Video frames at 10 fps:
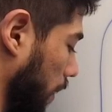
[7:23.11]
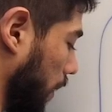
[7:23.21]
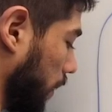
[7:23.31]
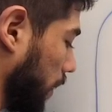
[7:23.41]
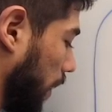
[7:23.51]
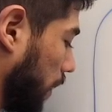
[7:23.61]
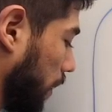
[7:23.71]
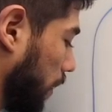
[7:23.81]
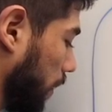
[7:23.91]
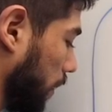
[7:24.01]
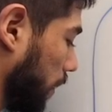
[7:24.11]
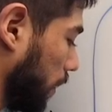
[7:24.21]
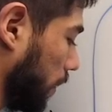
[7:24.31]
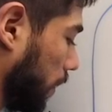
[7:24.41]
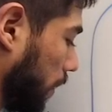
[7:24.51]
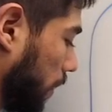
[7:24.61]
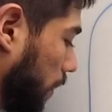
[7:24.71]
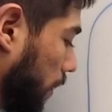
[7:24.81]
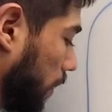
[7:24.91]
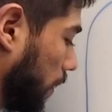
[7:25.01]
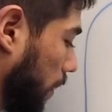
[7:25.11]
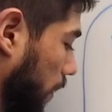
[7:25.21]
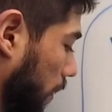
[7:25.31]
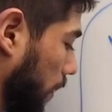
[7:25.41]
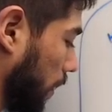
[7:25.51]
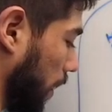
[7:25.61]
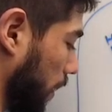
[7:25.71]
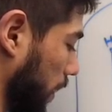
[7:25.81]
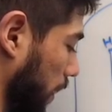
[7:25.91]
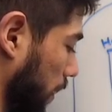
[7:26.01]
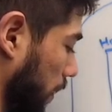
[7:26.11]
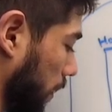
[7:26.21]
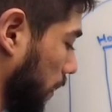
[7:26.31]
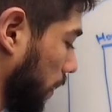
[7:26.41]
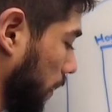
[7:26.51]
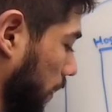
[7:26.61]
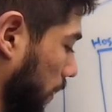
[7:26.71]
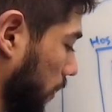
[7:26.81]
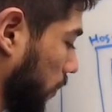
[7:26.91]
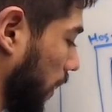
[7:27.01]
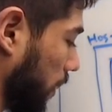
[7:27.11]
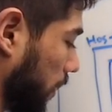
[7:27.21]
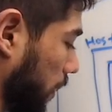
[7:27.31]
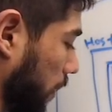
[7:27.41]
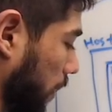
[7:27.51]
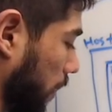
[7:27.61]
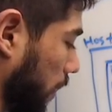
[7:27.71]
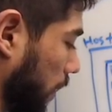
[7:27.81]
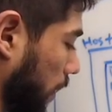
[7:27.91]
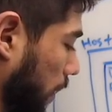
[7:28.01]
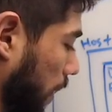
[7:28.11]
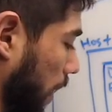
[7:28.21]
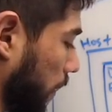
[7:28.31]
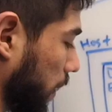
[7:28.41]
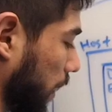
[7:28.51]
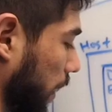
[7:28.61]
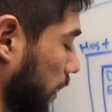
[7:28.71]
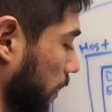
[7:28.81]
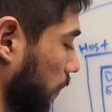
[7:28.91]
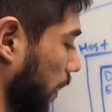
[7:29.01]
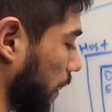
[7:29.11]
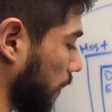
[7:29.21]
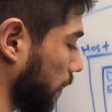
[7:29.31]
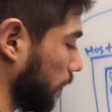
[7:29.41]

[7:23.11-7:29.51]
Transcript: called Docker content trust, and we set it to 1.